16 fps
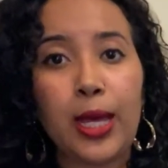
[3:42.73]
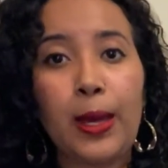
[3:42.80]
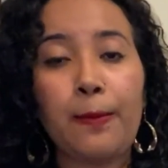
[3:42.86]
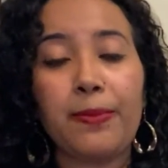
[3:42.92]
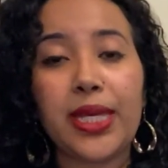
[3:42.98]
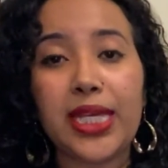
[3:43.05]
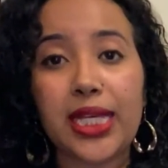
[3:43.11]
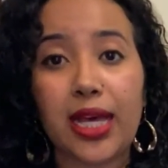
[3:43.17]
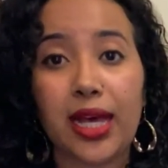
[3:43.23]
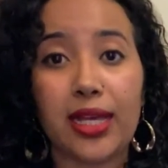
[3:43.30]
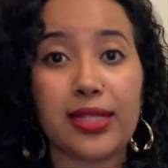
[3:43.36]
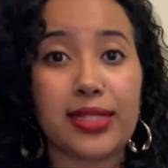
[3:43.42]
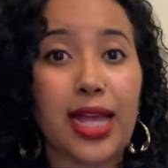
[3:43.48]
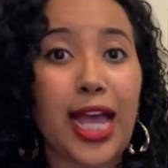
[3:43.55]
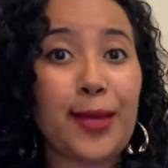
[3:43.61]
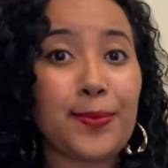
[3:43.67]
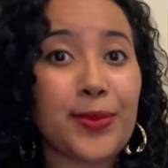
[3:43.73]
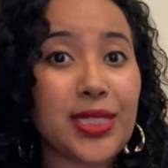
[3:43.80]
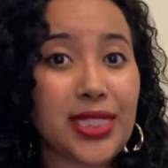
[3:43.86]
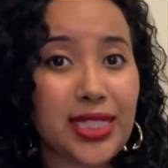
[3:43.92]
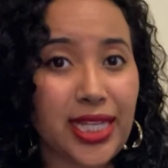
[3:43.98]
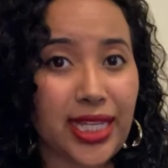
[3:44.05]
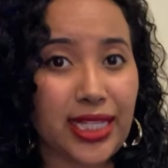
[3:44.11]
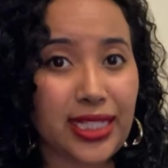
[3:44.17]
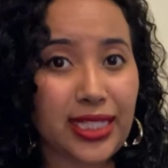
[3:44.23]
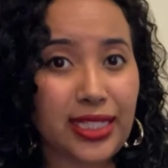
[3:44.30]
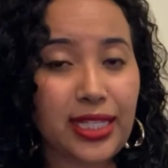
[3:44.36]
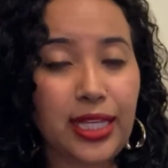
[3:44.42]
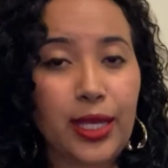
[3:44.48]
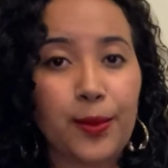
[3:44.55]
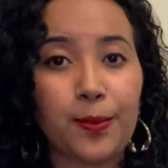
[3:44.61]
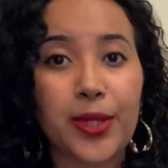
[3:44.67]
because I'm sick,
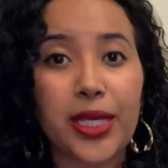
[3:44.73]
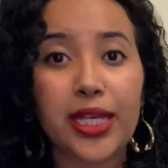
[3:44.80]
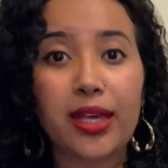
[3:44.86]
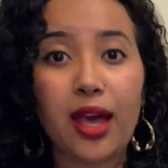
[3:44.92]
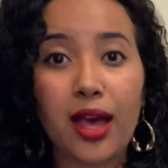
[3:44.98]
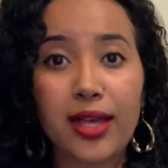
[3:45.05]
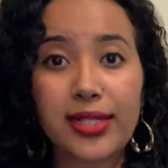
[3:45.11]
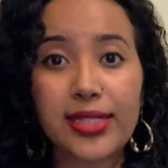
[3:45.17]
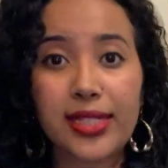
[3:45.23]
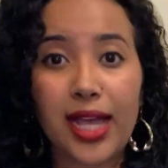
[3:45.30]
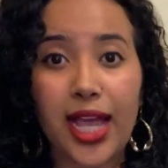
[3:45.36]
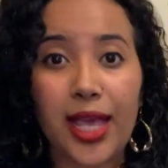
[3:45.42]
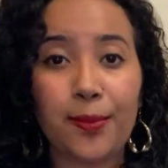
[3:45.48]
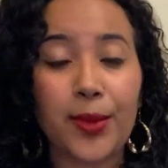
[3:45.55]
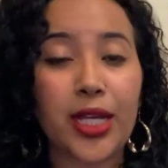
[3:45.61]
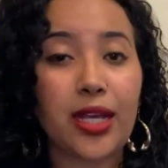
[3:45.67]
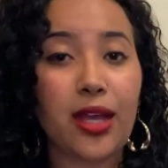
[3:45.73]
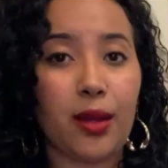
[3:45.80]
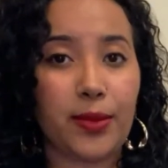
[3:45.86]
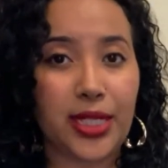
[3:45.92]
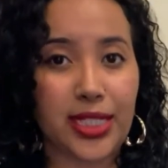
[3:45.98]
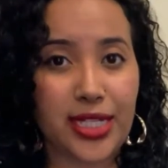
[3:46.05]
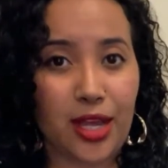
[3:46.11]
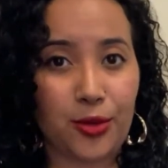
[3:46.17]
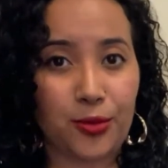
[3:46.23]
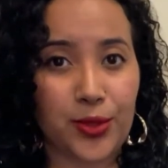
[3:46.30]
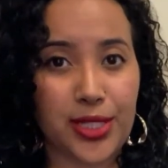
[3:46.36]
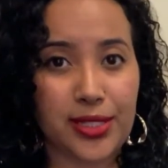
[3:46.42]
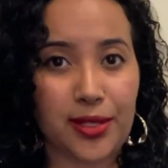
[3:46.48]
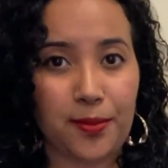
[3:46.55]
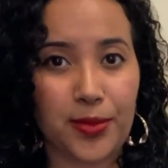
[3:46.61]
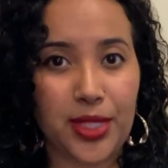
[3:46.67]
because I'm coming down with
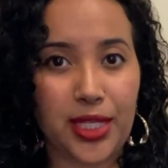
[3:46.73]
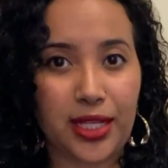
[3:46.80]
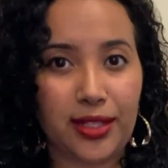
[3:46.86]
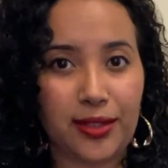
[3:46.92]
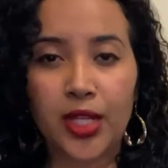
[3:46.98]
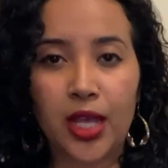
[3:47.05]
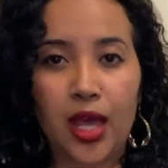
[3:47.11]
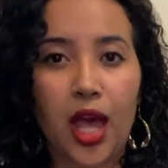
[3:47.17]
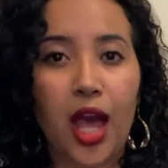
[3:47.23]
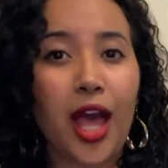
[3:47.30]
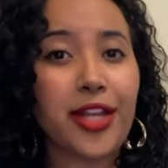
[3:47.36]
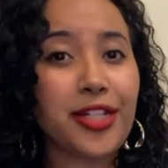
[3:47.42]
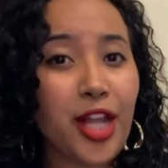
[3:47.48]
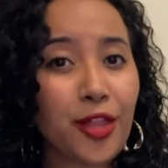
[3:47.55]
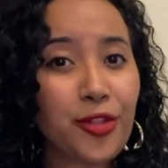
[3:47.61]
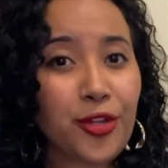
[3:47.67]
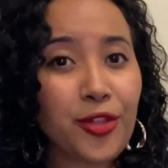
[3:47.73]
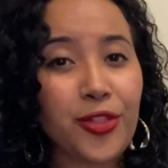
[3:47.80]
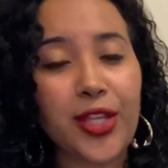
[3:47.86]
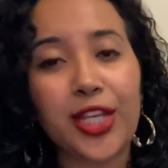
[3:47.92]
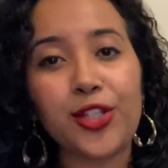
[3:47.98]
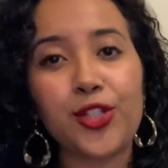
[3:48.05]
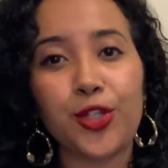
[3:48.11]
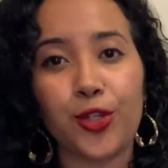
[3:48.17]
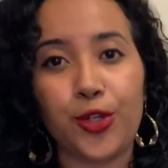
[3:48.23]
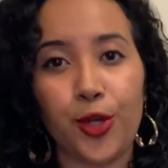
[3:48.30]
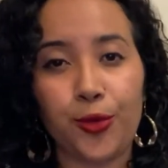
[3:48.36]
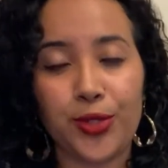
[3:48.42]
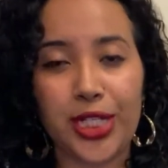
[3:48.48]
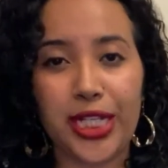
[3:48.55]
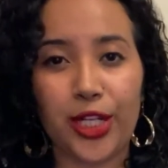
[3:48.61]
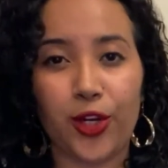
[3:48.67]
something. Another thing to
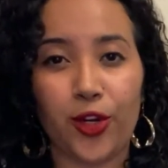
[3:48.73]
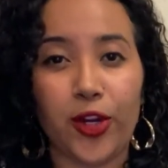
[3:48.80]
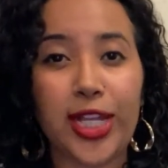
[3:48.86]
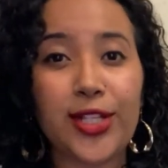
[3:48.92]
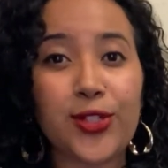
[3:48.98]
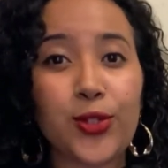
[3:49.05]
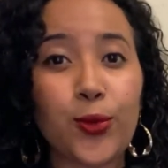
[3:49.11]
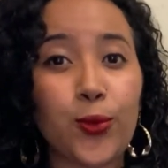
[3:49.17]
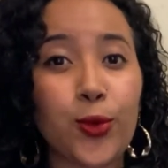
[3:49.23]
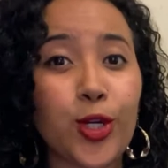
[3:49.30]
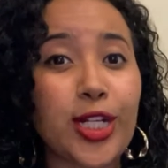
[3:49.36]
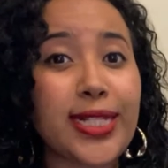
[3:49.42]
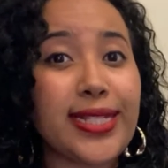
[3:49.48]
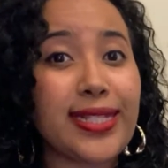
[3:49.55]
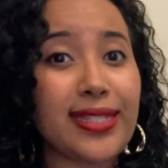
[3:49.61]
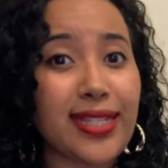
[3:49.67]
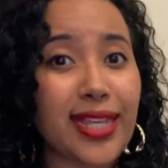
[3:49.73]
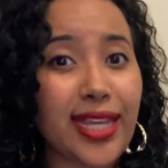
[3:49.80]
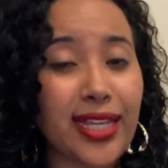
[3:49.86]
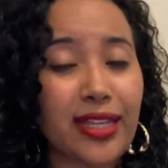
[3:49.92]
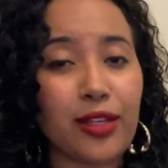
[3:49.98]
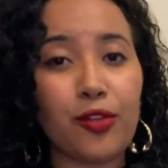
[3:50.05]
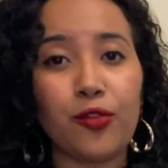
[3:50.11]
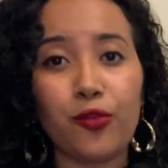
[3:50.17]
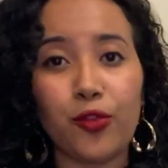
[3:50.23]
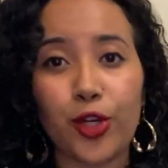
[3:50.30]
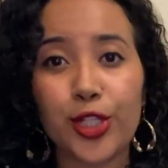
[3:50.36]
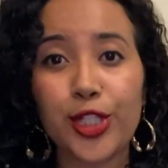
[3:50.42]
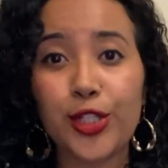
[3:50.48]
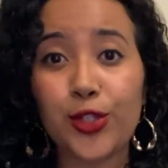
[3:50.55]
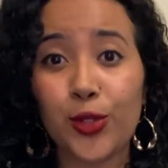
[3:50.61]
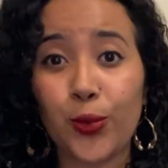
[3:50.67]
note here is the word sick
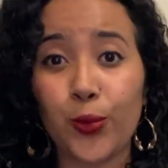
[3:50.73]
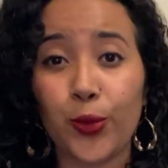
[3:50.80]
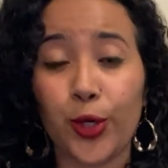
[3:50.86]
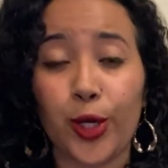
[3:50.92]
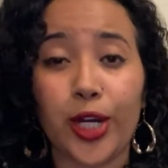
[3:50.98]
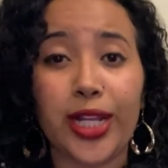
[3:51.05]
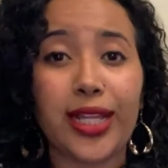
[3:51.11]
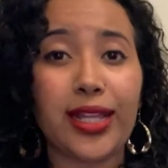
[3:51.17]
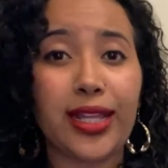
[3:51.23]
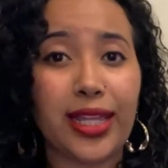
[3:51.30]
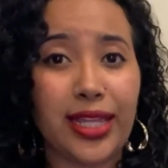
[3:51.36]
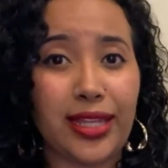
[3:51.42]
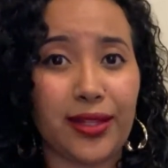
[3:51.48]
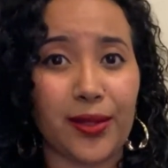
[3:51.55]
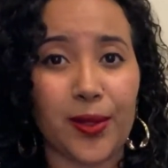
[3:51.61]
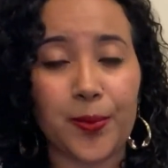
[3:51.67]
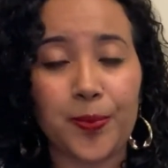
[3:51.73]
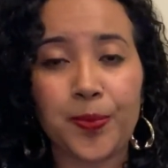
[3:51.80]
versus the word ill.